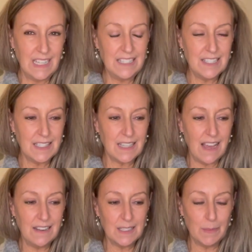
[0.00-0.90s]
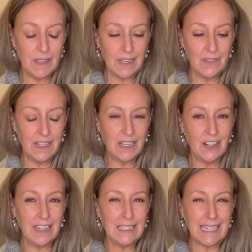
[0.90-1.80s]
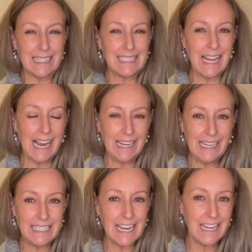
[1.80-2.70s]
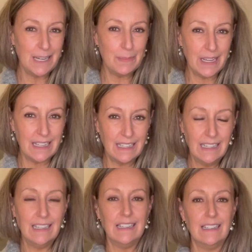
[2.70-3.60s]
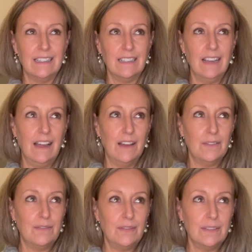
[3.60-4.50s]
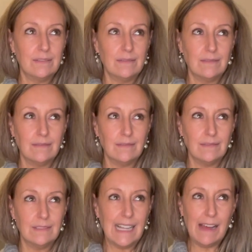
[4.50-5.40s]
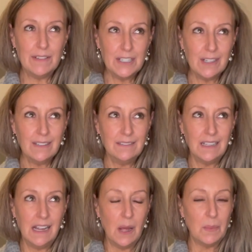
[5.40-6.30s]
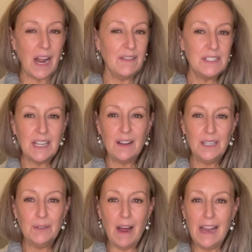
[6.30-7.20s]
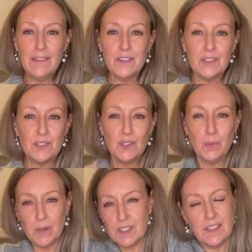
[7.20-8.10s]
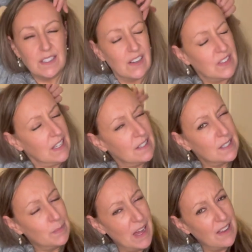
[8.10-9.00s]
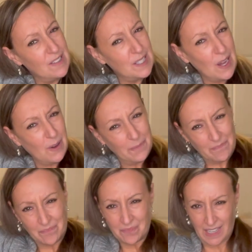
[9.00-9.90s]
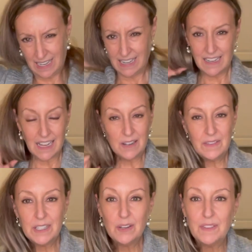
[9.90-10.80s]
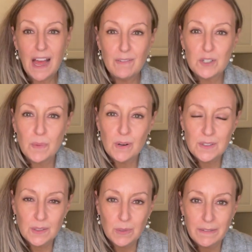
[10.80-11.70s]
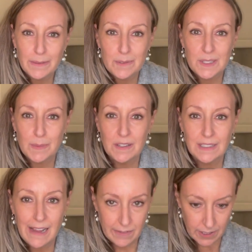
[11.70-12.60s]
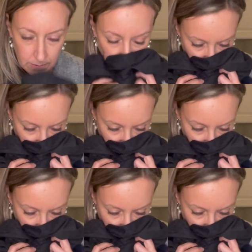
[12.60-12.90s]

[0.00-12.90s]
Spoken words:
just kind of smell like vinegar and like a tiny, tiny bit of lavender. But I have to tell you, I have a super sensitive sense of smell. So I don't even know if the average person would be able to smell the lavender.